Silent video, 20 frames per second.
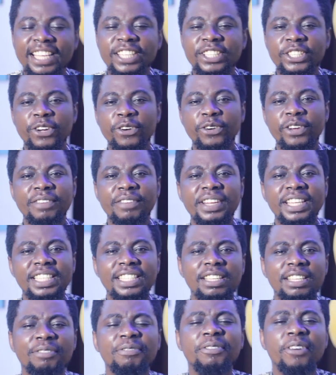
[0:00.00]
So if this
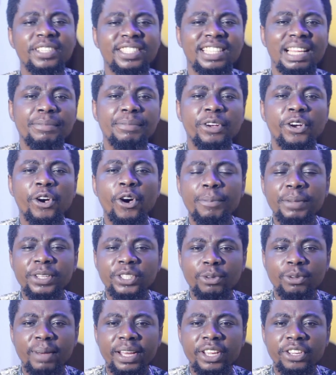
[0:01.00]
is the first time you're coming
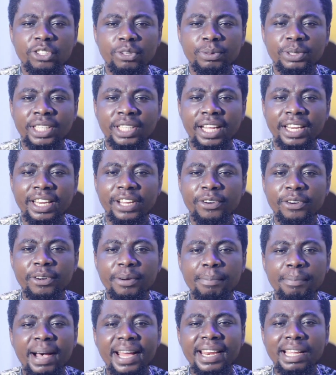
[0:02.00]
to my YouTube
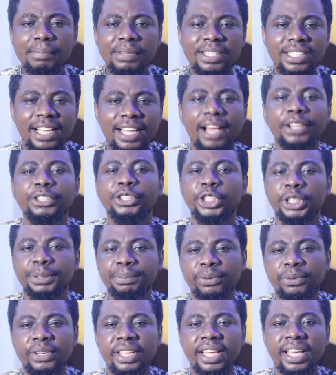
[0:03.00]
channel, my name is
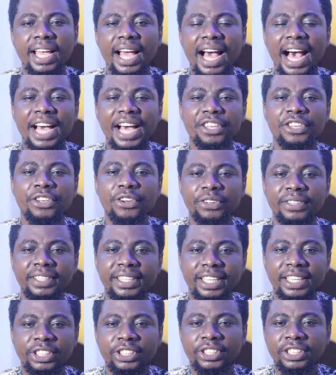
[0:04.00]
Ajiboye
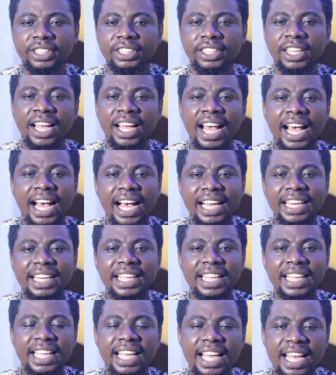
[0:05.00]
Ayodeji, and
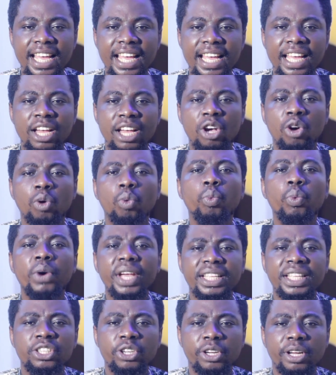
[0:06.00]
here
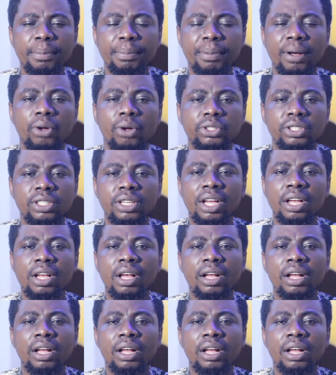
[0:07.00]
we talk about